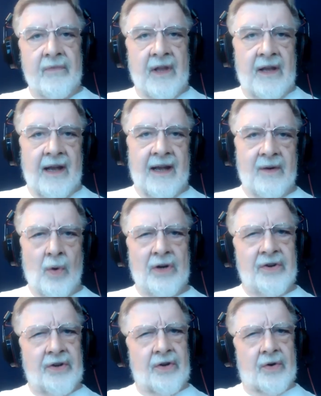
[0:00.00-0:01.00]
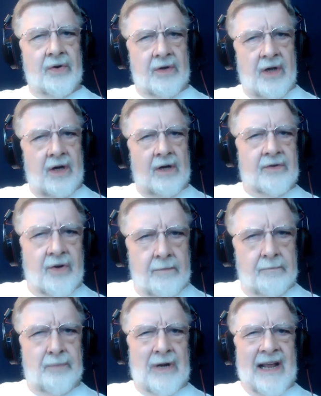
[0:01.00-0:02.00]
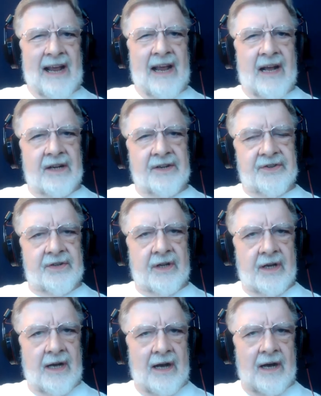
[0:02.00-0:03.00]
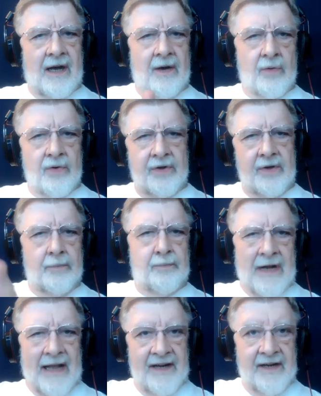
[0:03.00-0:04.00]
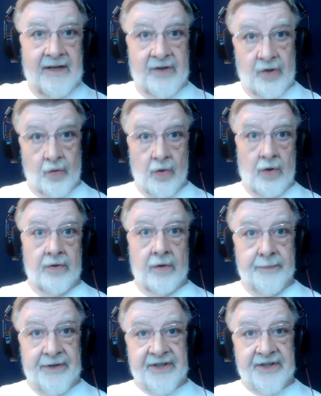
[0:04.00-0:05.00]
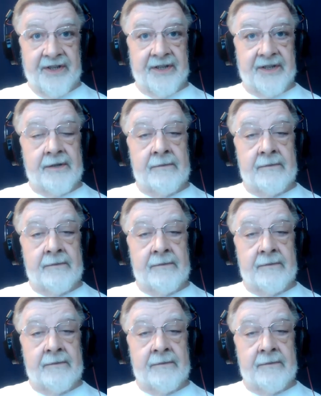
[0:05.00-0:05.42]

and what are your long-term plans? How are you planning to grow your business?